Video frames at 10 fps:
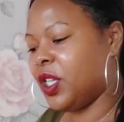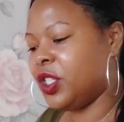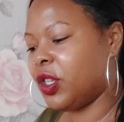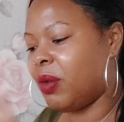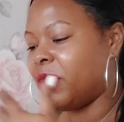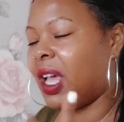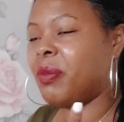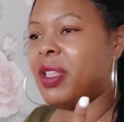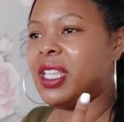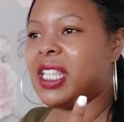So
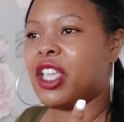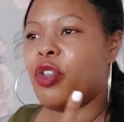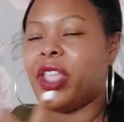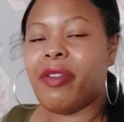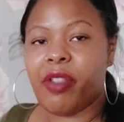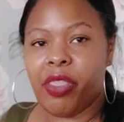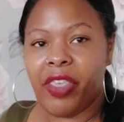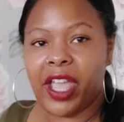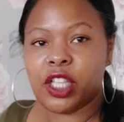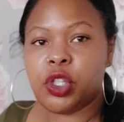it's like you're giving
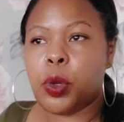thanks,